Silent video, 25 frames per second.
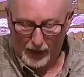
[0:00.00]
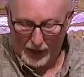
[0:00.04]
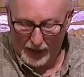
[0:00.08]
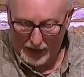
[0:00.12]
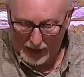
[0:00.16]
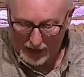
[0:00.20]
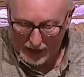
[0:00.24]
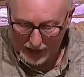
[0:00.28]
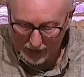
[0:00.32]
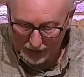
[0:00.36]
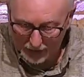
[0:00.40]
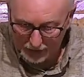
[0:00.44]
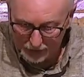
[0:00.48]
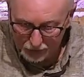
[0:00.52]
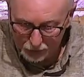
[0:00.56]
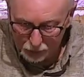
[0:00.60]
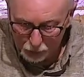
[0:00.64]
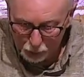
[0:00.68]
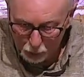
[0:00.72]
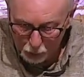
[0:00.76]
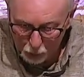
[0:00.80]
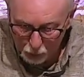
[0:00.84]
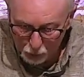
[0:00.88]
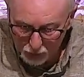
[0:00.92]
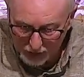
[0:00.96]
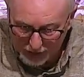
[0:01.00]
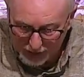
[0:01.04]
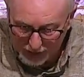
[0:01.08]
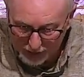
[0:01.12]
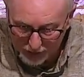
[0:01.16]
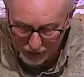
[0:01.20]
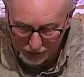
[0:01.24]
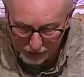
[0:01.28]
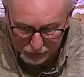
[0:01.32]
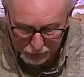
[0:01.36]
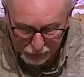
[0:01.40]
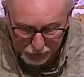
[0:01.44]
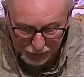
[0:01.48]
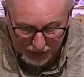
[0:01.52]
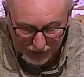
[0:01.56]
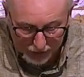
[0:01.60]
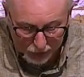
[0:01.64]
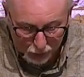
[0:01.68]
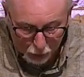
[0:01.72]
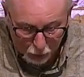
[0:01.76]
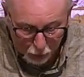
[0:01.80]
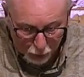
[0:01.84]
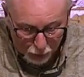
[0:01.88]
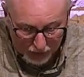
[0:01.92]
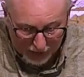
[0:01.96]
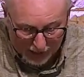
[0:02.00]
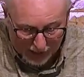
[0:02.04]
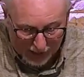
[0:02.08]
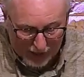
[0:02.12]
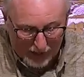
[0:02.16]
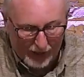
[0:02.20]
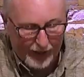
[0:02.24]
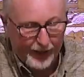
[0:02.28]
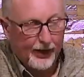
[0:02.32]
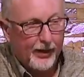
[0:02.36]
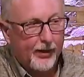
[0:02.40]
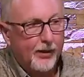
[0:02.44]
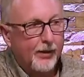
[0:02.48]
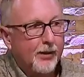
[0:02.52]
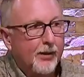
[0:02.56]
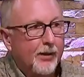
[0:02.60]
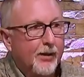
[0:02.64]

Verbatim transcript: I do not object to dying.